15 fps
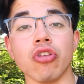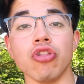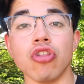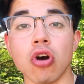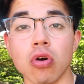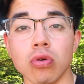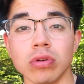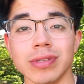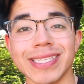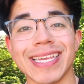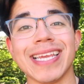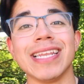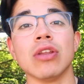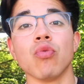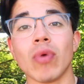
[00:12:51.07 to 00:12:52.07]
those
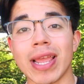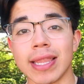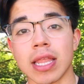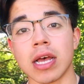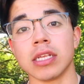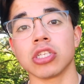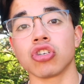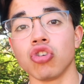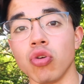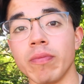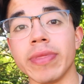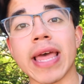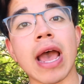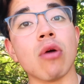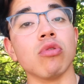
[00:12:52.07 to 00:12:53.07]
in the weight loss group
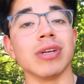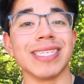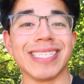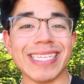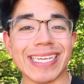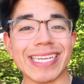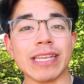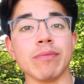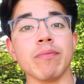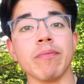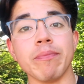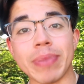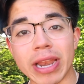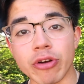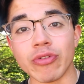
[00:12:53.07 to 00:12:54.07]
that were seeking
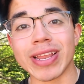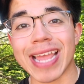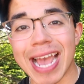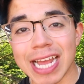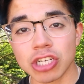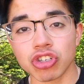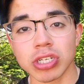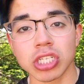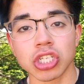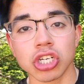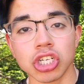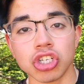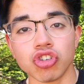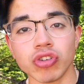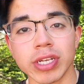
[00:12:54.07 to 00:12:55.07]
bariatric
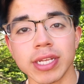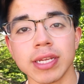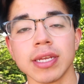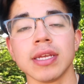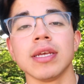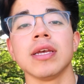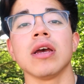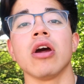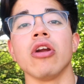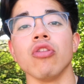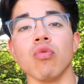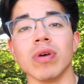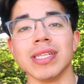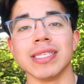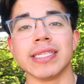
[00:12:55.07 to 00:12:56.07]
surgery are the
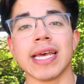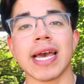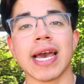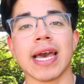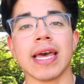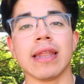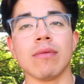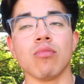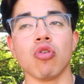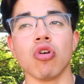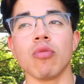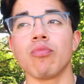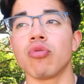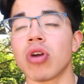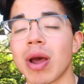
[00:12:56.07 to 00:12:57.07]
ones that had more
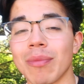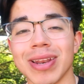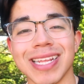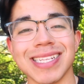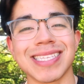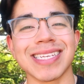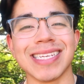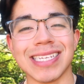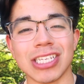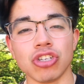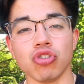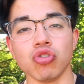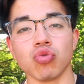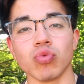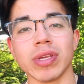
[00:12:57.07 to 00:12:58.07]
prominent
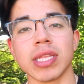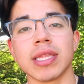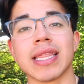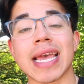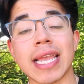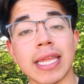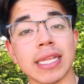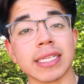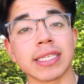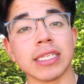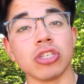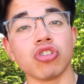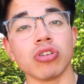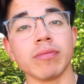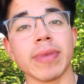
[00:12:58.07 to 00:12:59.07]
issues with night eating
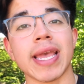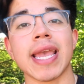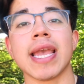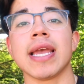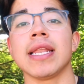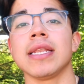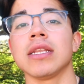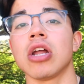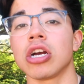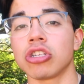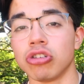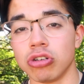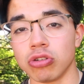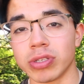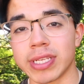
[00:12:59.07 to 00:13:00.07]
syndrome and
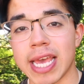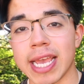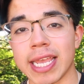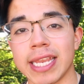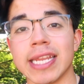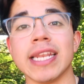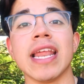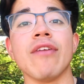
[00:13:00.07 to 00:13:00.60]
nocturnal snacking and